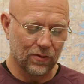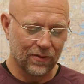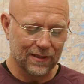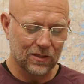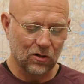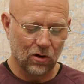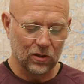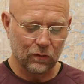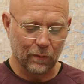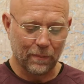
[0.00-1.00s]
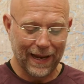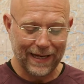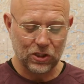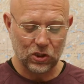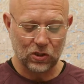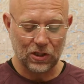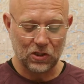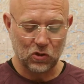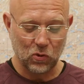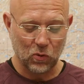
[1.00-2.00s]
this calls for patient
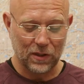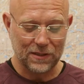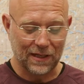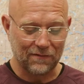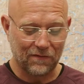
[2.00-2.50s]
endurance and